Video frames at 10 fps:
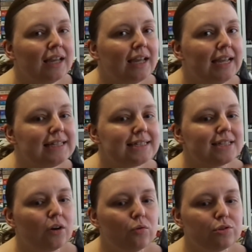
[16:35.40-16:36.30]
it's
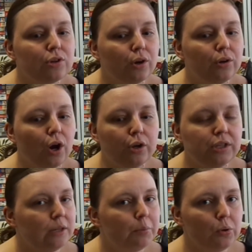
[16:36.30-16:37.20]
also
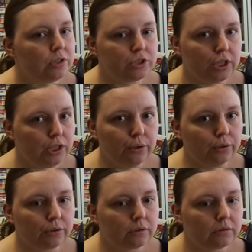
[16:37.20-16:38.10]
only important to you.
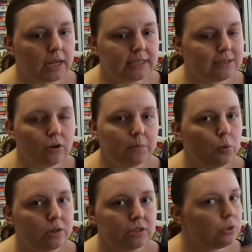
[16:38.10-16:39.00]
It's not
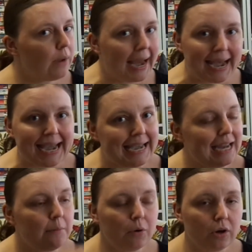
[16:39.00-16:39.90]
important to
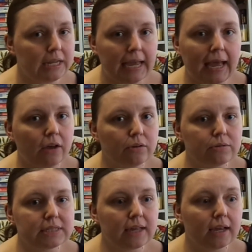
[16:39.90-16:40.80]
anybody
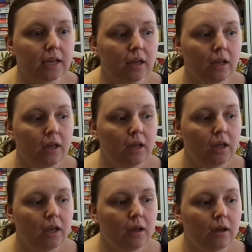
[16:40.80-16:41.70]
else. Like,
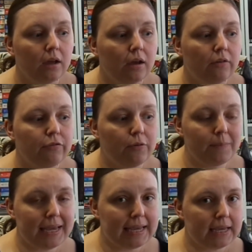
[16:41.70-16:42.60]
for
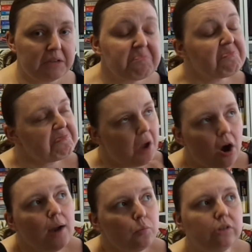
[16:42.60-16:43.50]
me,
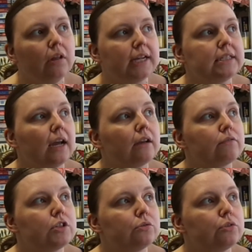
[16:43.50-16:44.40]
I would like to have
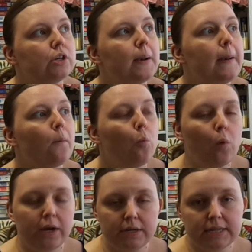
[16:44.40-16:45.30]
children
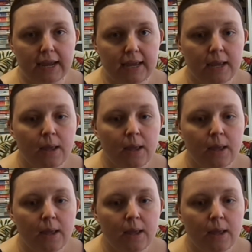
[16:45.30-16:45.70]
one day,